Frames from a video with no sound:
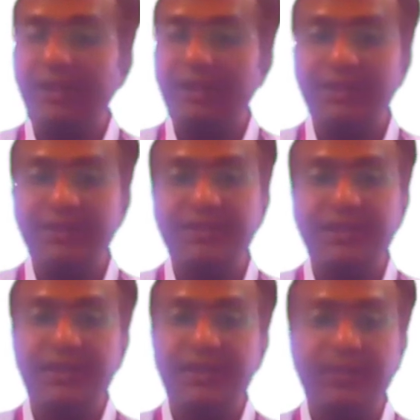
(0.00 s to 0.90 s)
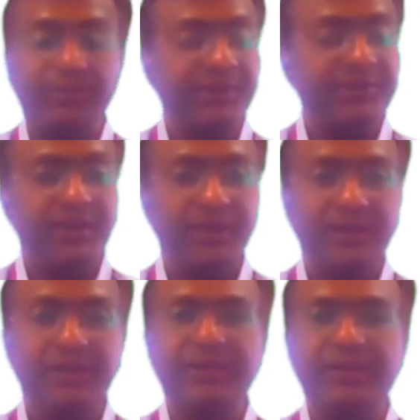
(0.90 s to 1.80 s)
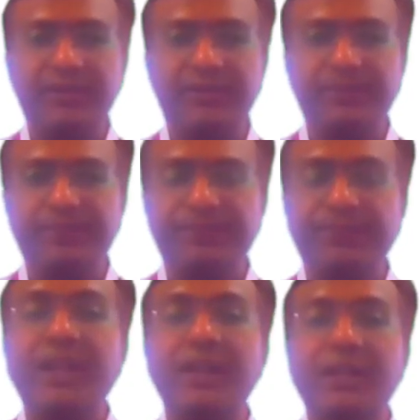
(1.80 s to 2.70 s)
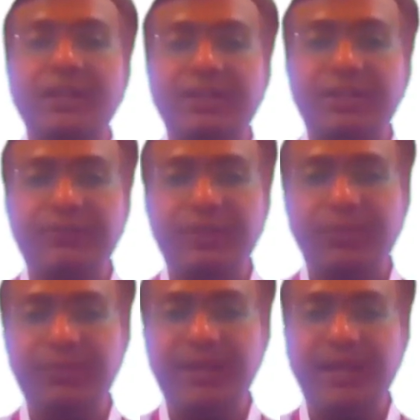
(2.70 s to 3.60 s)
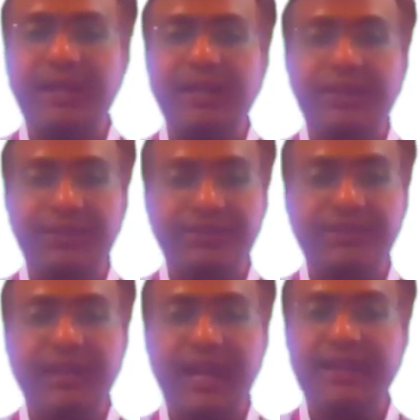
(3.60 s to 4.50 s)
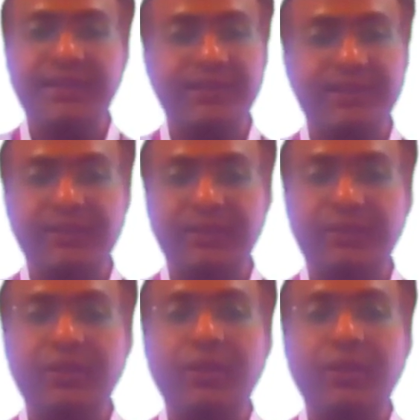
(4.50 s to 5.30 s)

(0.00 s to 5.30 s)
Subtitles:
its temperature increases. This phenomena is a direct result